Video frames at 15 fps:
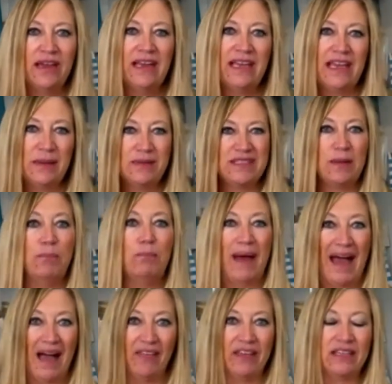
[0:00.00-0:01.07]
It keeps the
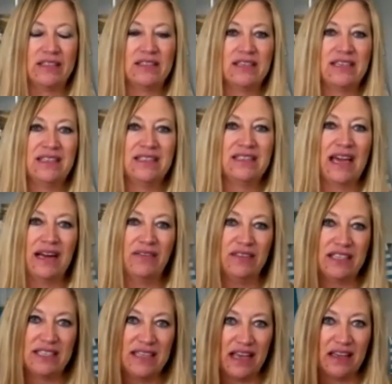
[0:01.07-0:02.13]
balance inside of
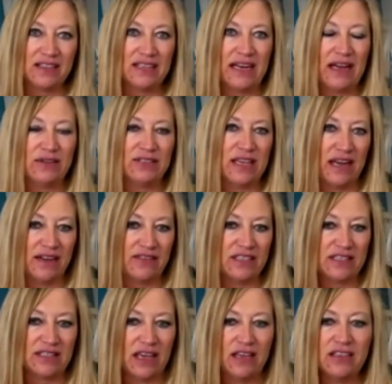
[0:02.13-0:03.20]
the cells and outside of
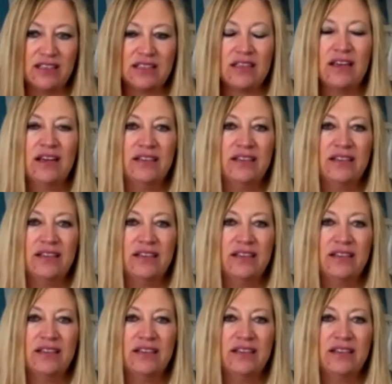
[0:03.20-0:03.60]
the cells.